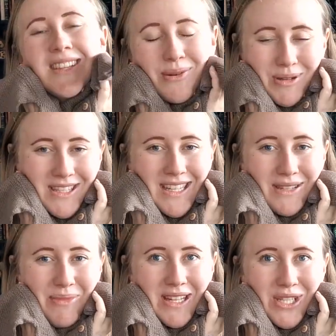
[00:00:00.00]
a little bit
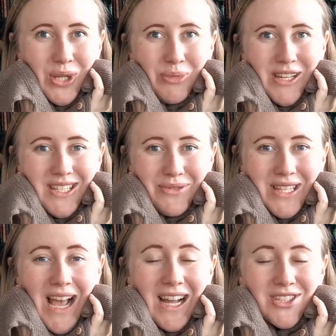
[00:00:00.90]
sentimental because I
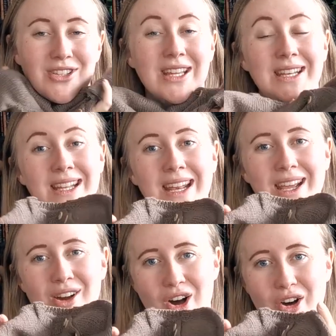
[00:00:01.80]
was actually
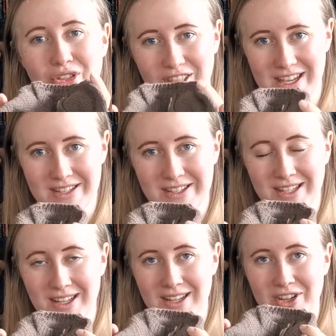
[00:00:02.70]
knitting on this
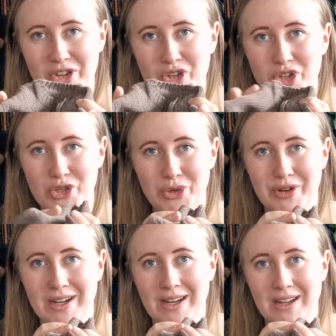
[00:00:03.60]

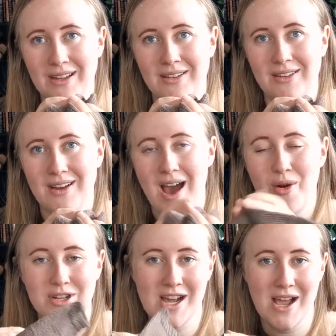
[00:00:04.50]
during
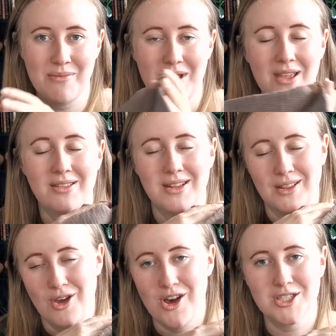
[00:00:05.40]
our time in
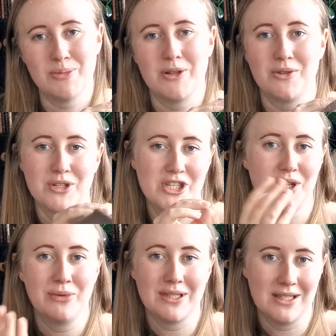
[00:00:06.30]
like the hospital when
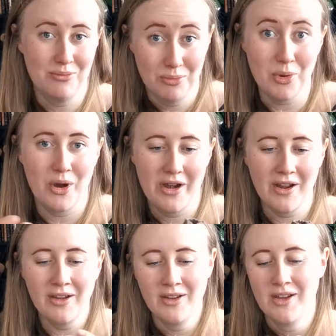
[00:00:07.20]
she was born.
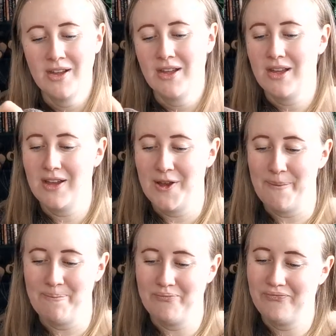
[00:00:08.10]

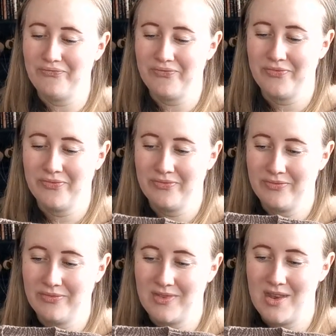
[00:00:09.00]

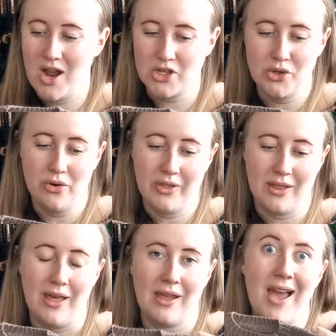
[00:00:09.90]
Not during
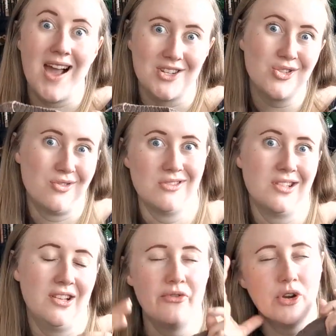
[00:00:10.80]
the like actual
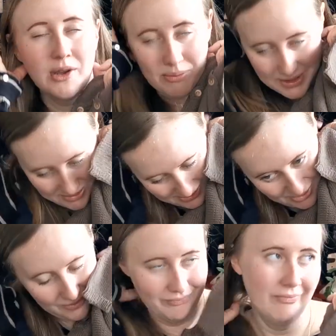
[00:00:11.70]
delivery, but
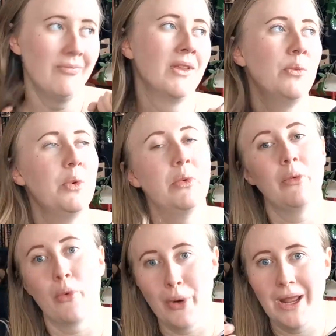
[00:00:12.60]
like when we
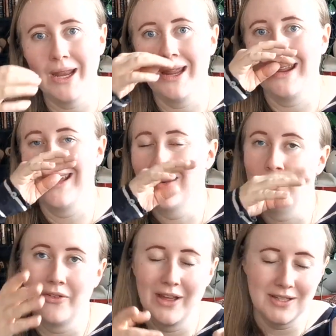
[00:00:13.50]
were waiting and
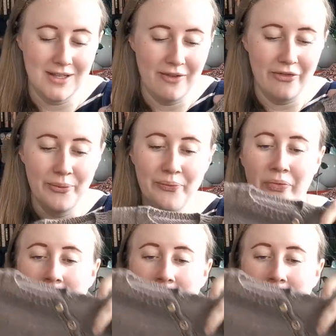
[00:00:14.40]
all of that stuff.